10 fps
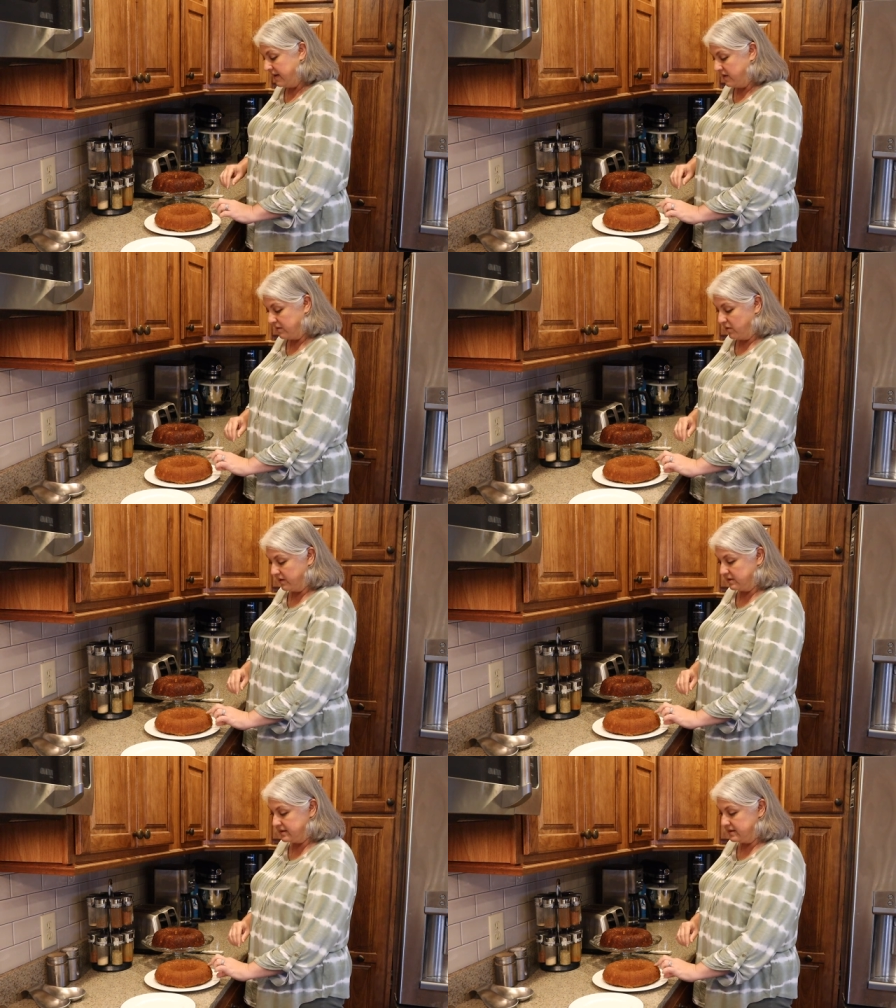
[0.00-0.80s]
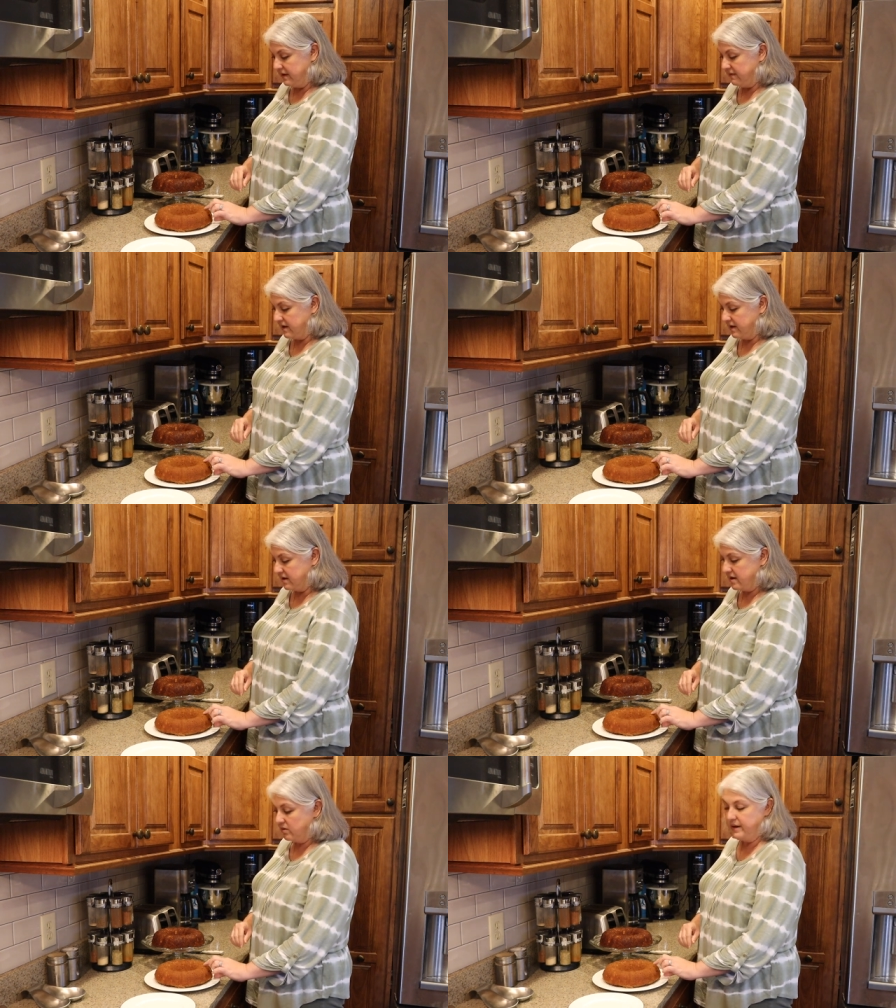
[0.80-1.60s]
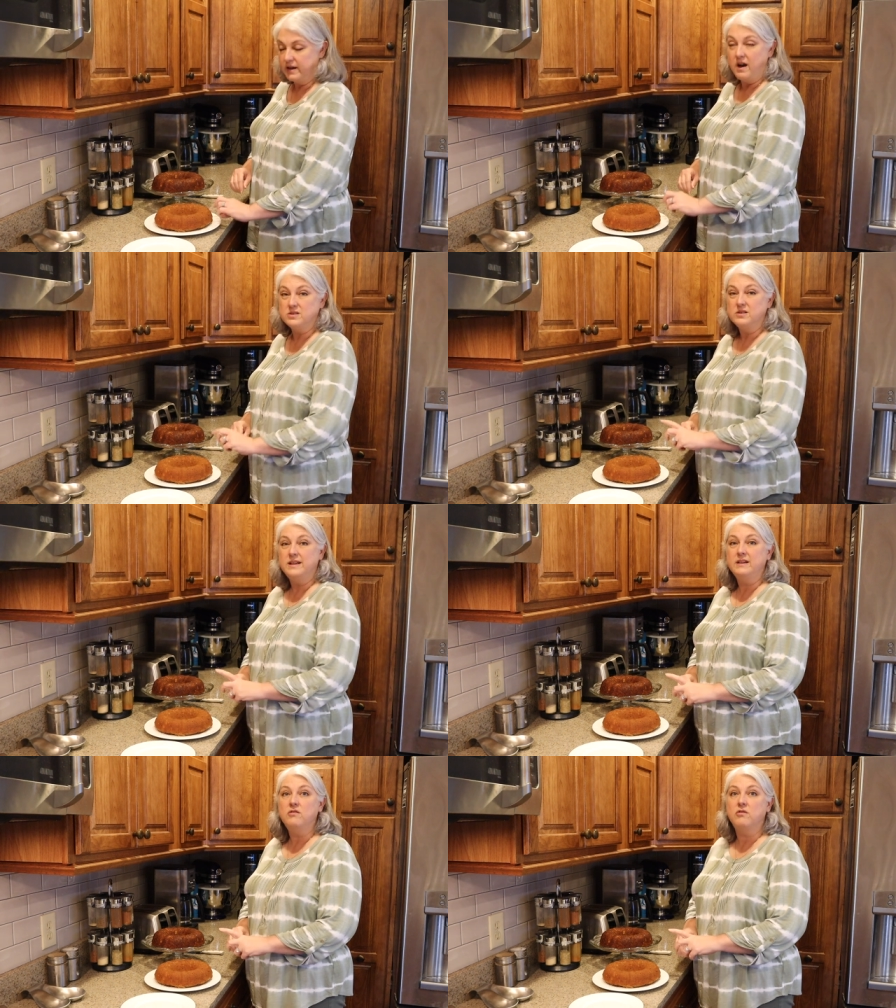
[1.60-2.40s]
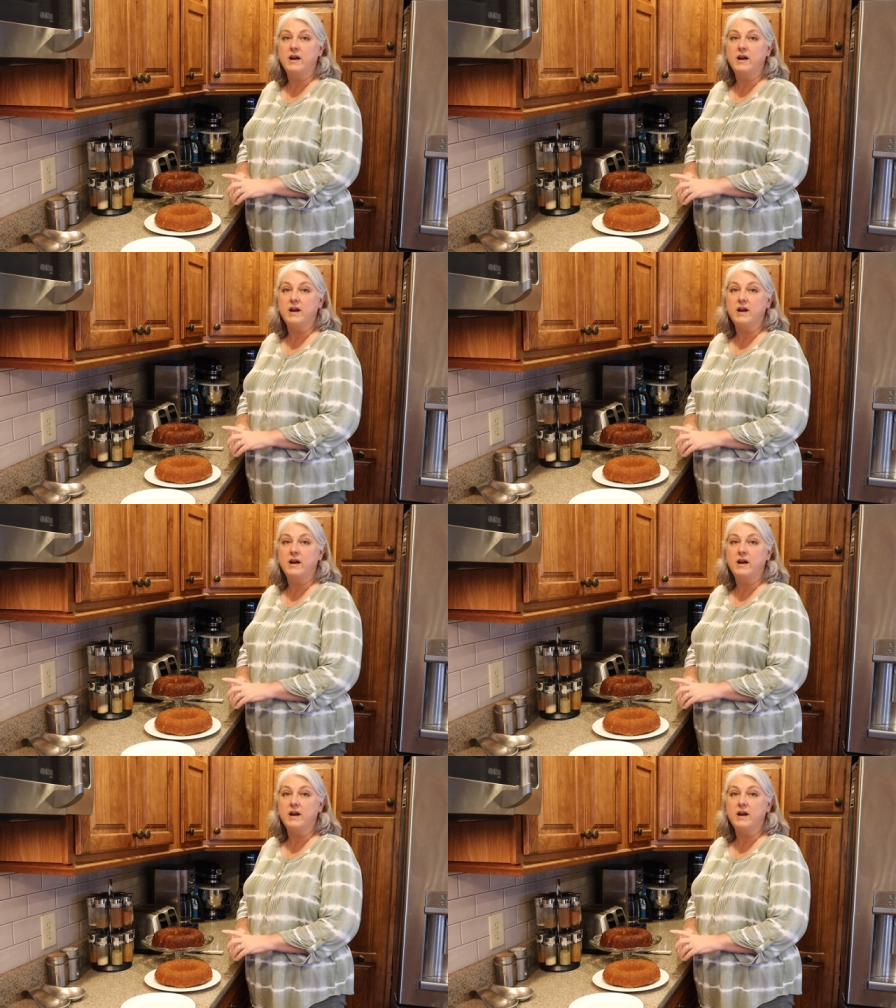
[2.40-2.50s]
The one with stevia and whole wheat also didn't